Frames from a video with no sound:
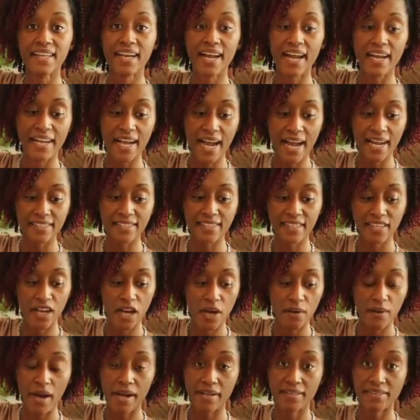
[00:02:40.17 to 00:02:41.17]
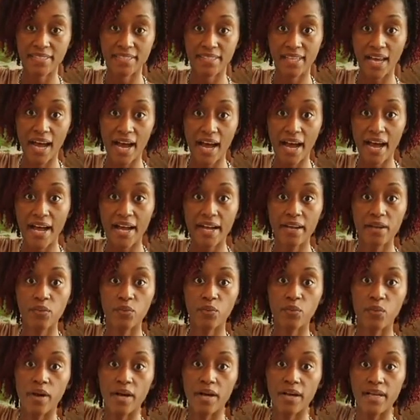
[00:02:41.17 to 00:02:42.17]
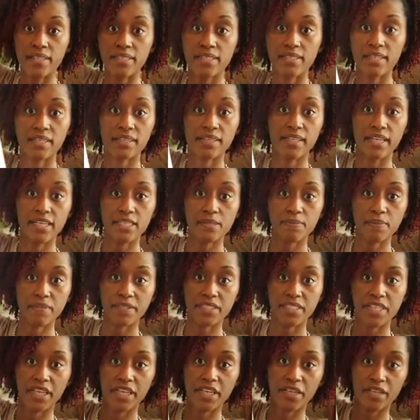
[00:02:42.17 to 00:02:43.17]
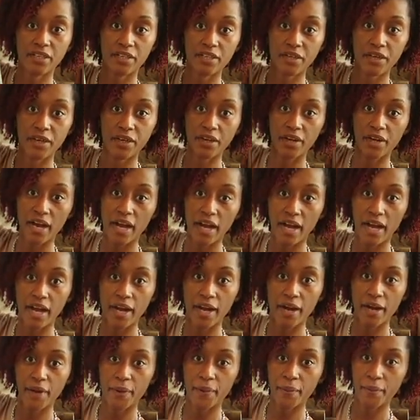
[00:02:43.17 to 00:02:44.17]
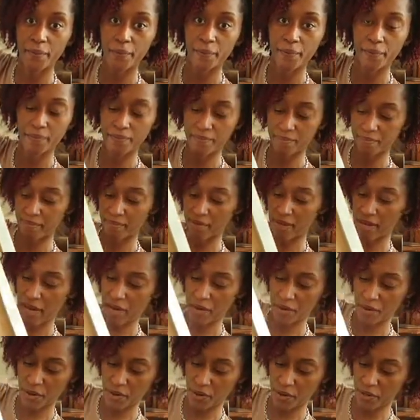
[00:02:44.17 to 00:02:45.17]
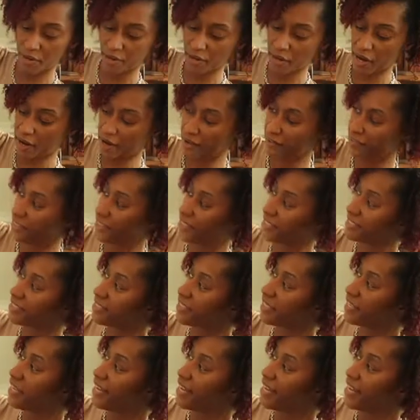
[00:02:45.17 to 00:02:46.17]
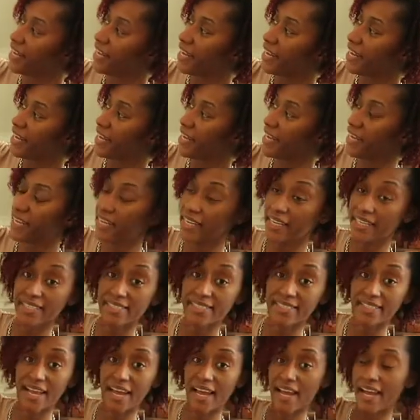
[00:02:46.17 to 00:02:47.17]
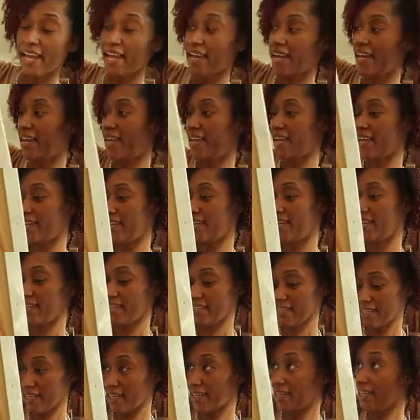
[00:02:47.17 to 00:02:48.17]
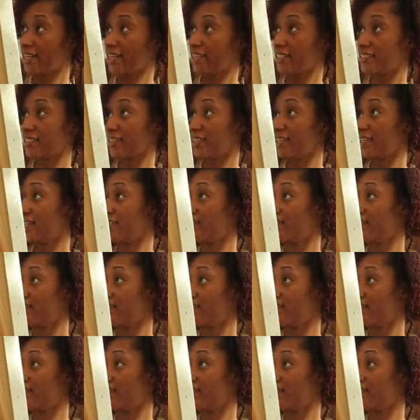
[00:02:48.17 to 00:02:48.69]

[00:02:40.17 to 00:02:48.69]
that I got to go outside was this particular, um, I don't know what you call this. It is a, a